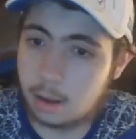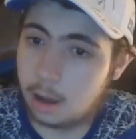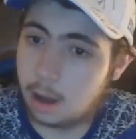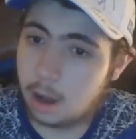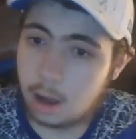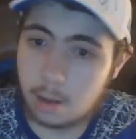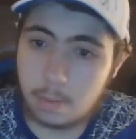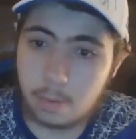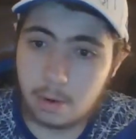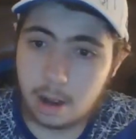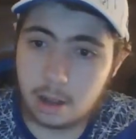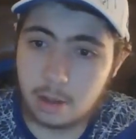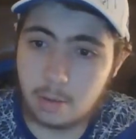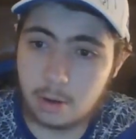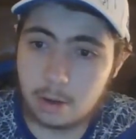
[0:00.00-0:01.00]
Oh, bro,
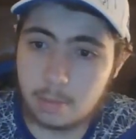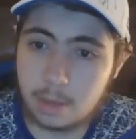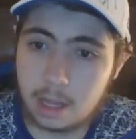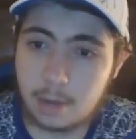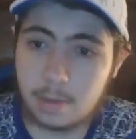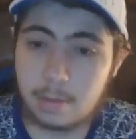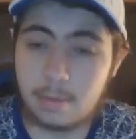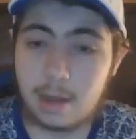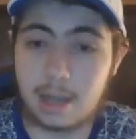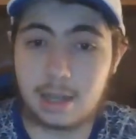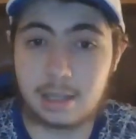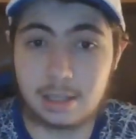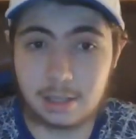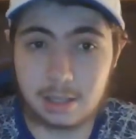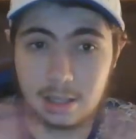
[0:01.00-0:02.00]
you want to meet up at
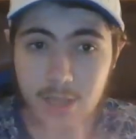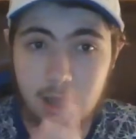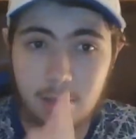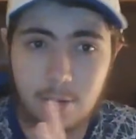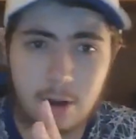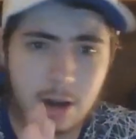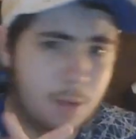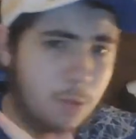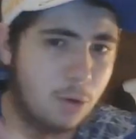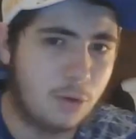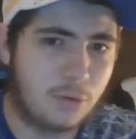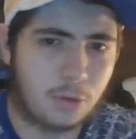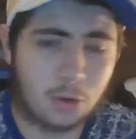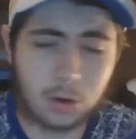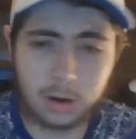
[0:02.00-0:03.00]
Macca's and celebrate? I'm all
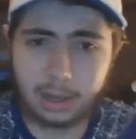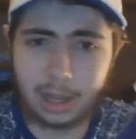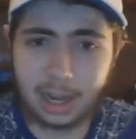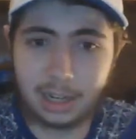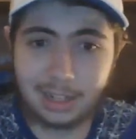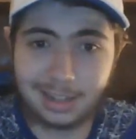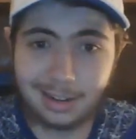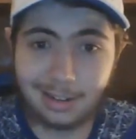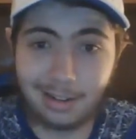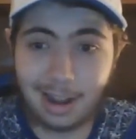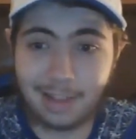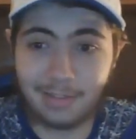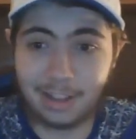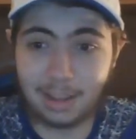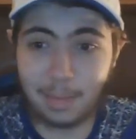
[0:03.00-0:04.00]
for it, legend. All
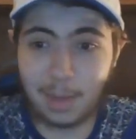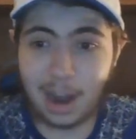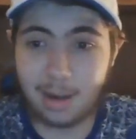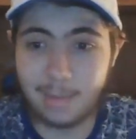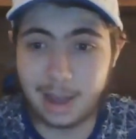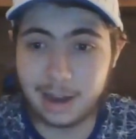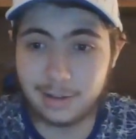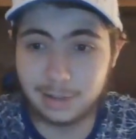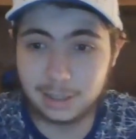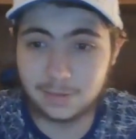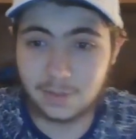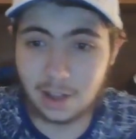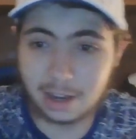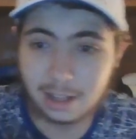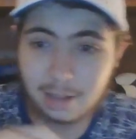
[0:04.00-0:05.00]
right, when the Parramatta Eels
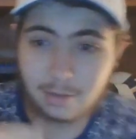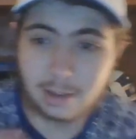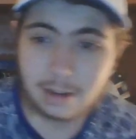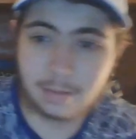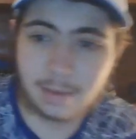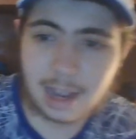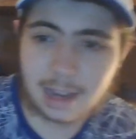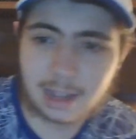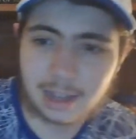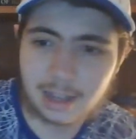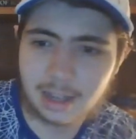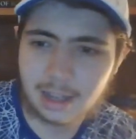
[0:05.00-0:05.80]
finally win, mate.